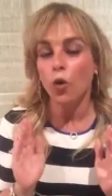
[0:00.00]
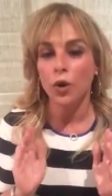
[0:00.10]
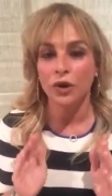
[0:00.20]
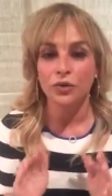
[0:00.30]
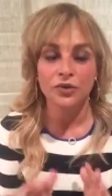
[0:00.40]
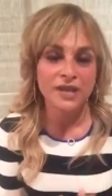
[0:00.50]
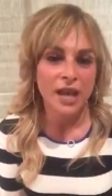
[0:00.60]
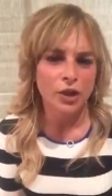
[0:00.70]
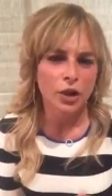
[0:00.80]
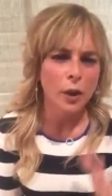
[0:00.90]
or you
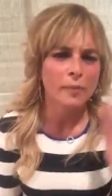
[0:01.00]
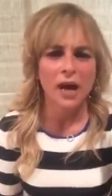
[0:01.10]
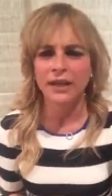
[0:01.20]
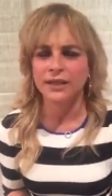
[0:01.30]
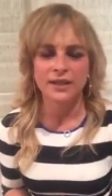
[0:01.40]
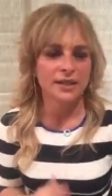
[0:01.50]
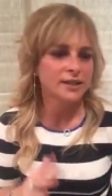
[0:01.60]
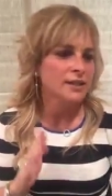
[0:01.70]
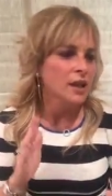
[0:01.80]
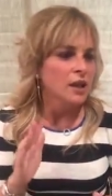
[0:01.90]
say, you know, I'm not into
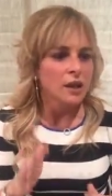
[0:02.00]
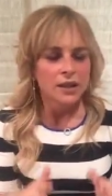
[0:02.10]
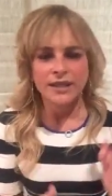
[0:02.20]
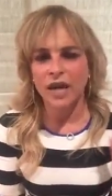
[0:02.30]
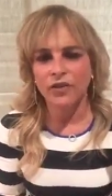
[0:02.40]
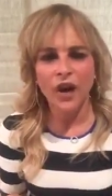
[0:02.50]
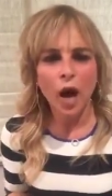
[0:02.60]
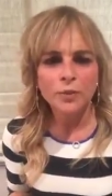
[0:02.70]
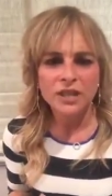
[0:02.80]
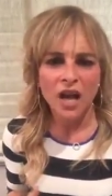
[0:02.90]
this
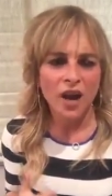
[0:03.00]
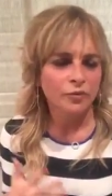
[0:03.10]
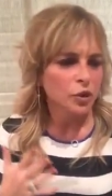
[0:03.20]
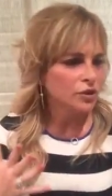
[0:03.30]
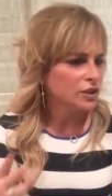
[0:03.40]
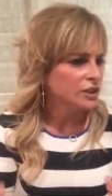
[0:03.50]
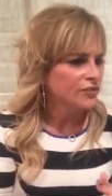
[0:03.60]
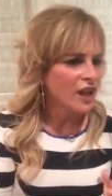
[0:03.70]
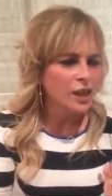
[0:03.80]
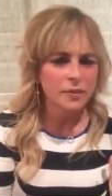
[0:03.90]
self-help stuff, personal
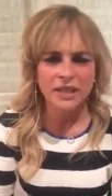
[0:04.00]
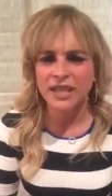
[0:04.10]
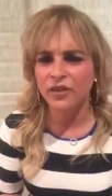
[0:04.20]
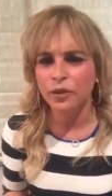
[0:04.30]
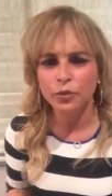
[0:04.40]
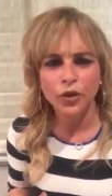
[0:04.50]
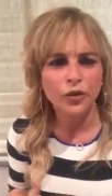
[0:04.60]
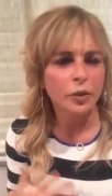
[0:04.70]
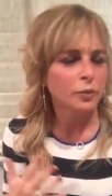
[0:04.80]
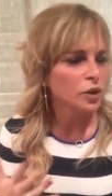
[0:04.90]
development,
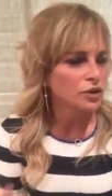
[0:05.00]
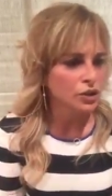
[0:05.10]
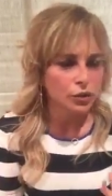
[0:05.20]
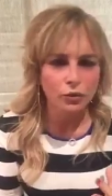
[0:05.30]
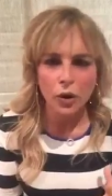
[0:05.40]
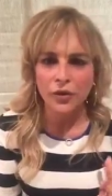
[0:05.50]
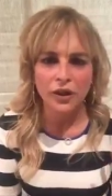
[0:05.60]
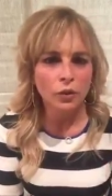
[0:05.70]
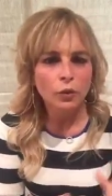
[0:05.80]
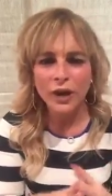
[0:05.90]
self-improvement, personal growth,
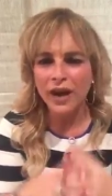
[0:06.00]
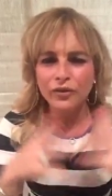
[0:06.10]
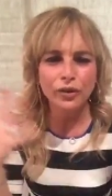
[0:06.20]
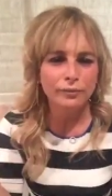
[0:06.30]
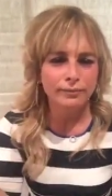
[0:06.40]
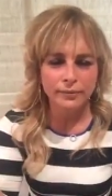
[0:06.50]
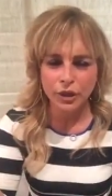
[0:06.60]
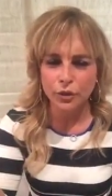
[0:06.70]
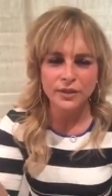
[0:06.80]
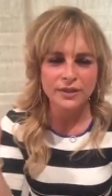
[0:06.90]
and whatever,
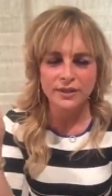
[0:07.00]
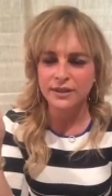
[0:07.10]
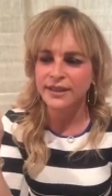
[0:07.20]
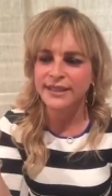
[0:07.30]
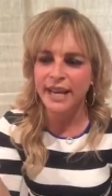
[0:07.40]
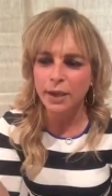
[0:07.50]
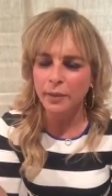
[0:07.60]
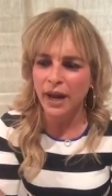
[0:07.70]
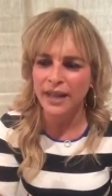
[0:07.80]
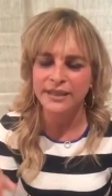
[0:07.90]
you know,
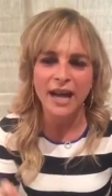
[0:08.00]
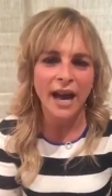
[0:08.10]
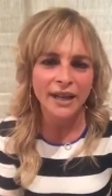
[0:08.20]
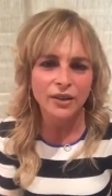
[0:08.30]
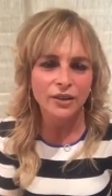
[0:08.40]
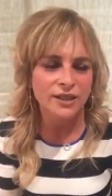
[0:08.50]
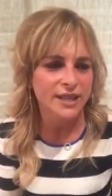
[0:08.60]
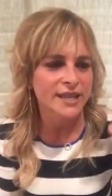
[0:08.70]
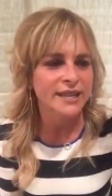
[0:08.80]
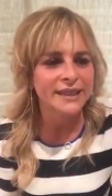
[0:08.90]
stigma and titles
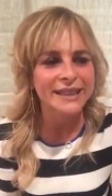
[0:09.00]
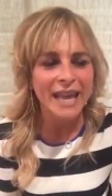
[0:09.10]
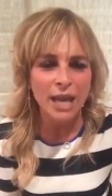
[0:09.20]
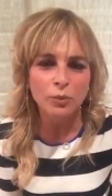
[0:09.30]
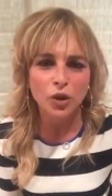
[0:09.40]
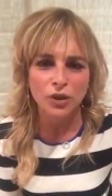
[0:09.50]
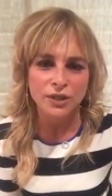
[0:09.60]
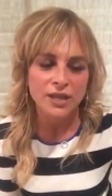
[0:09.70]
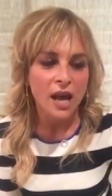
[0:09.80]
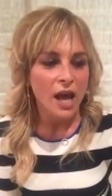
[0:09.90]
and
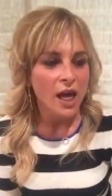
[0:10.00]
labels